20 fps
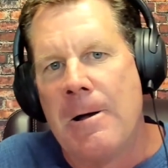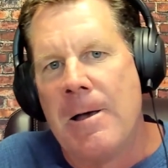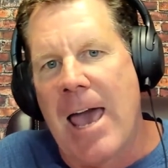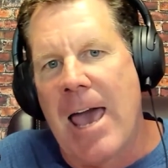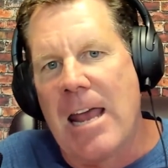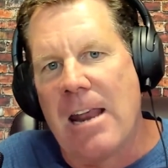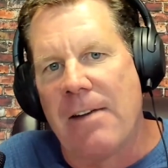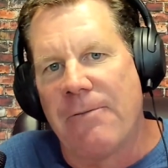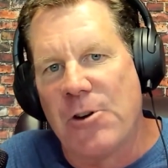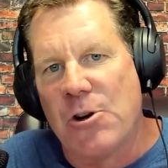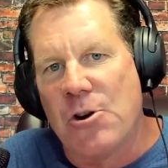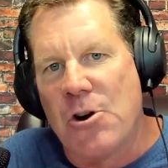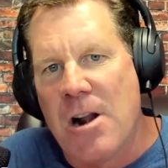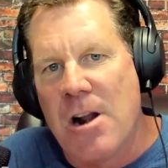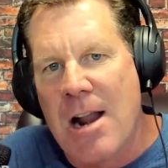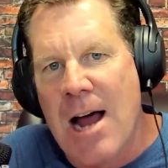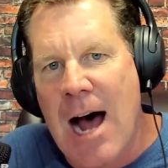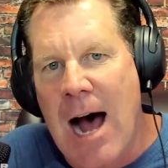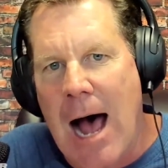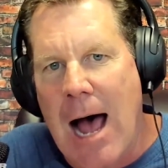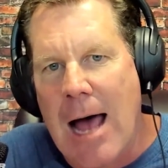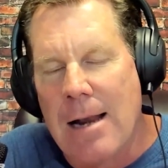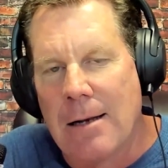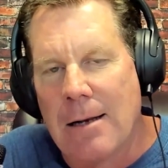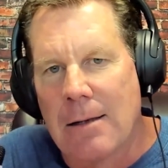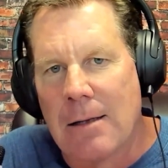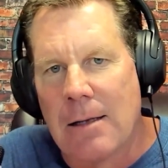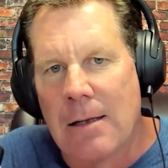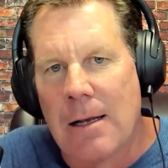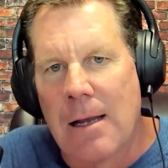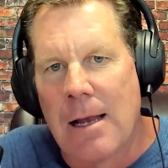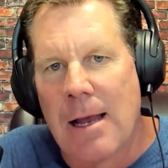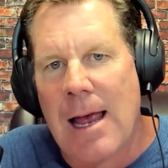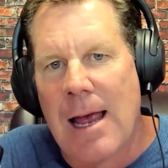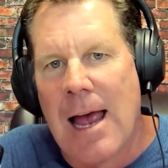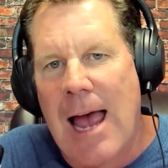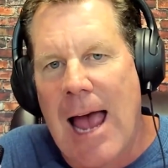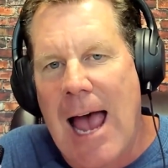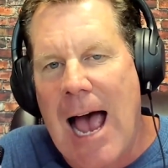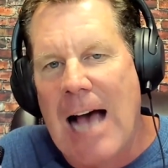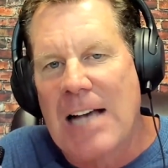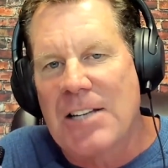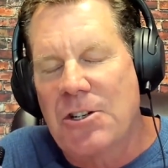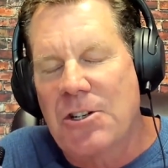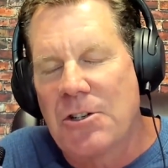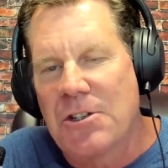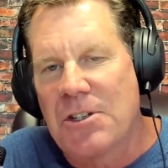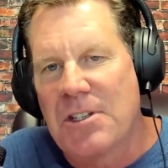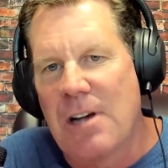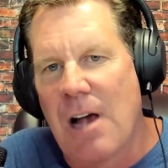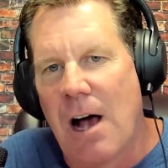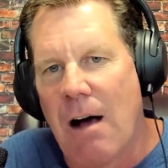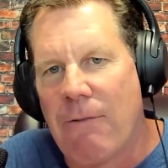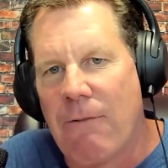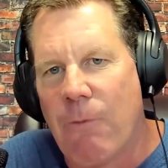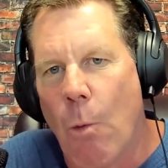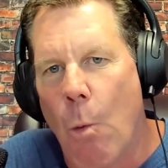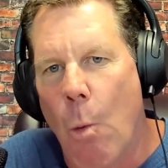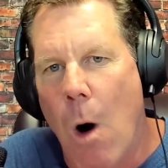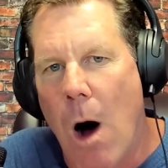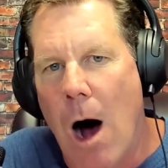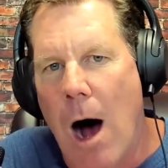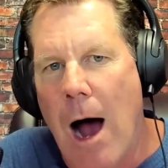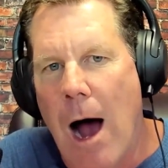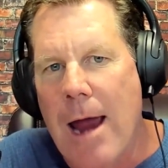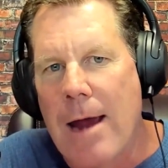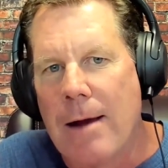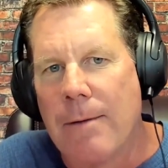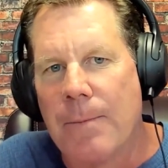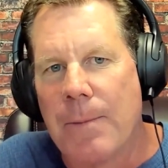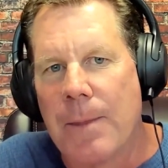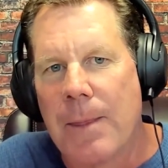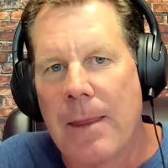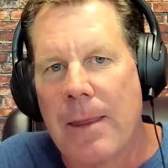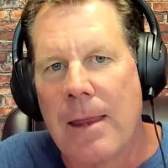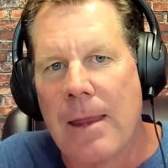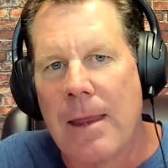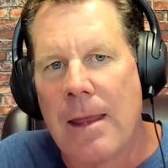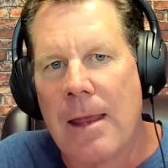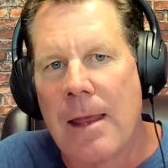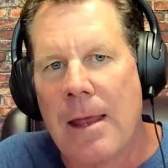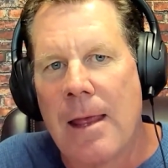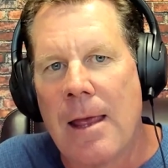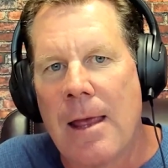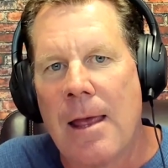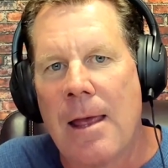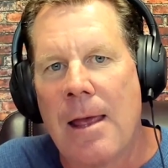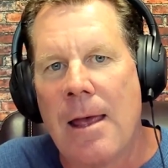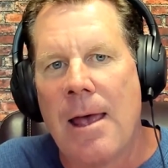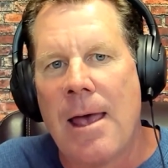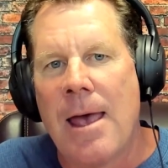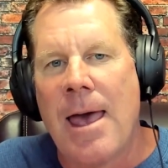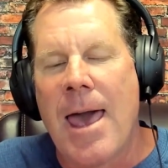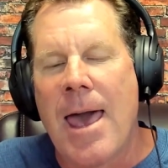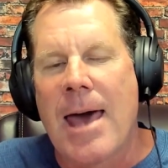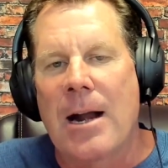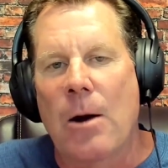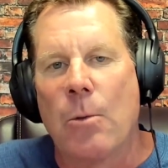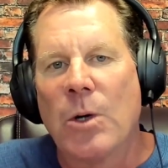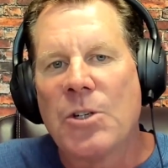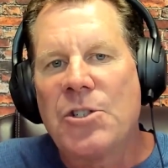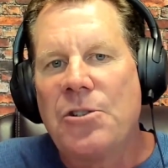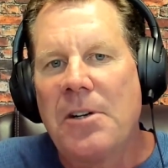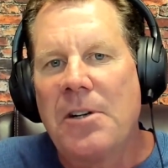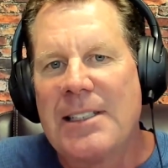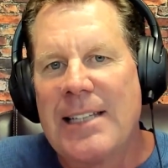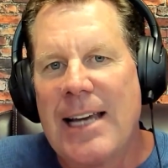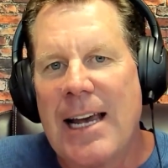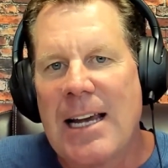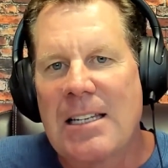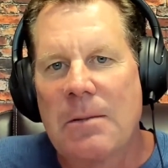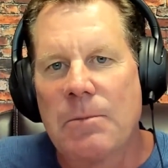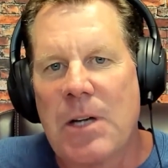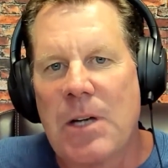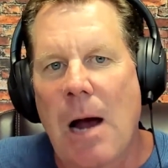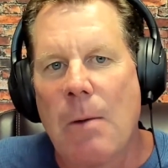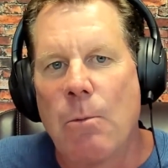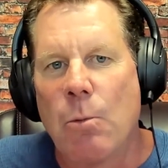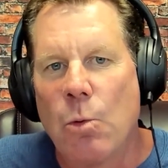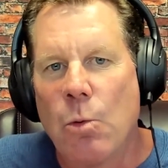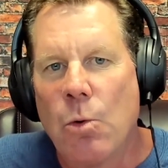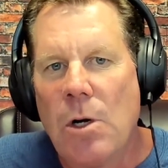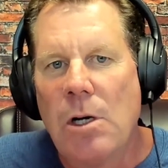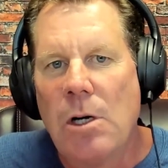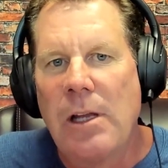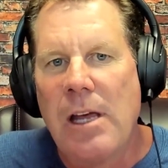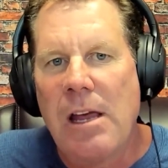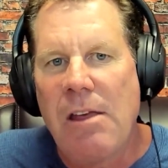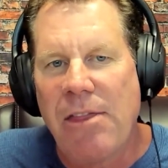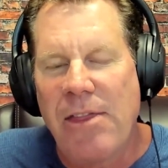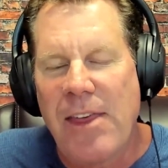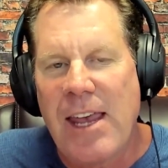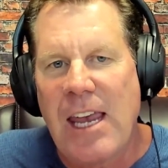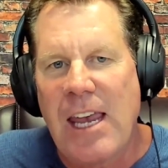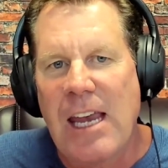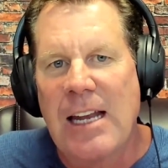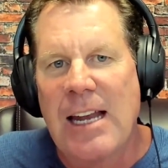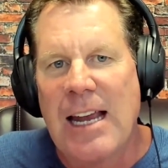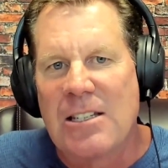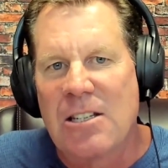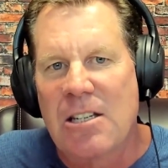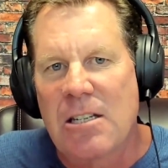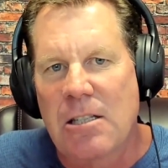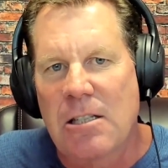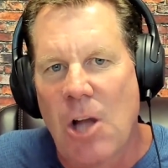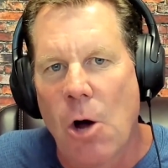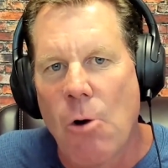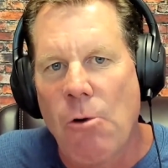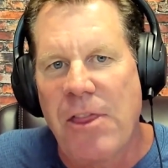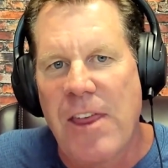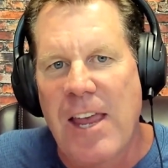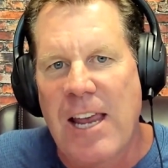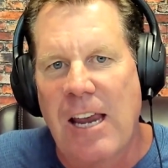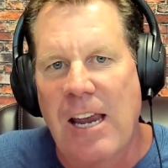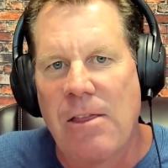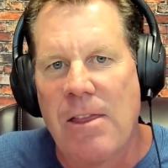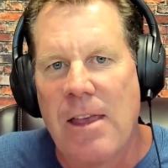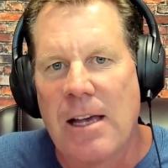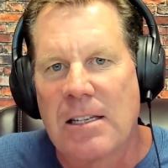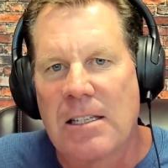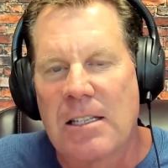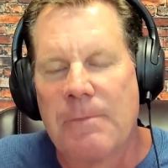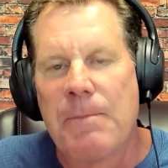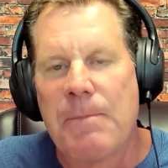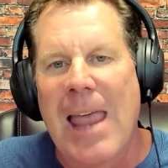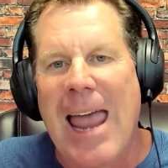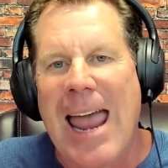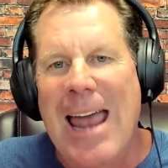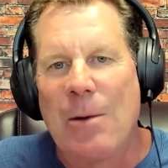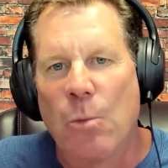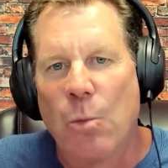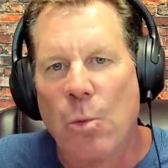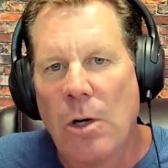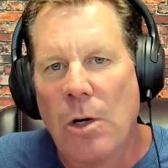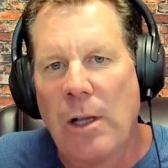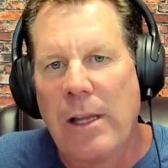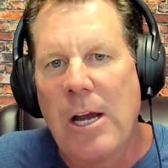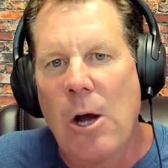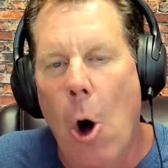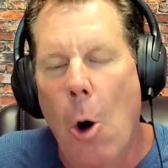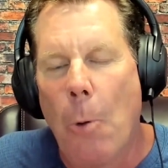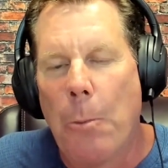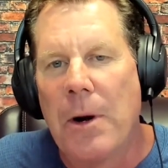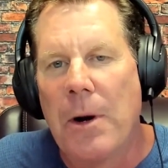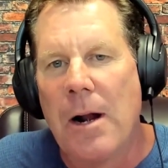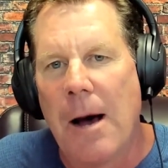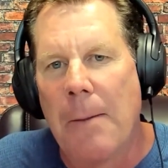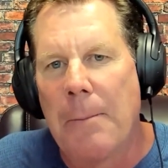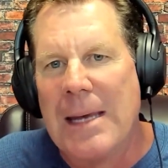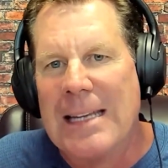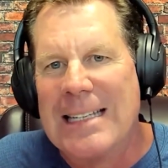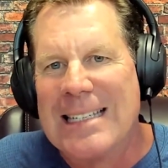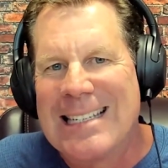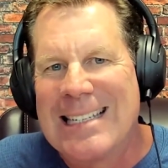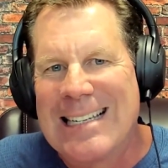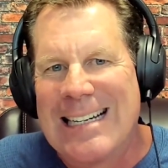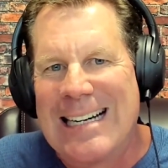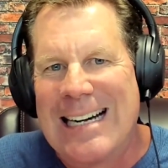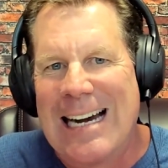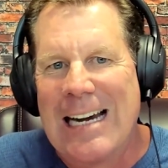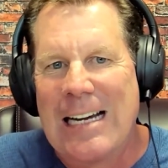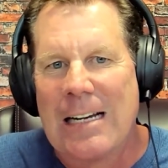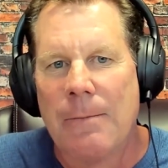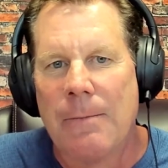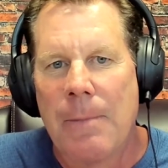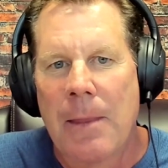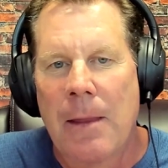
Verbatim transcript: And if you're not, ask yourself why. And I want you to take some time really thinking and slow thinking this and really open up inside.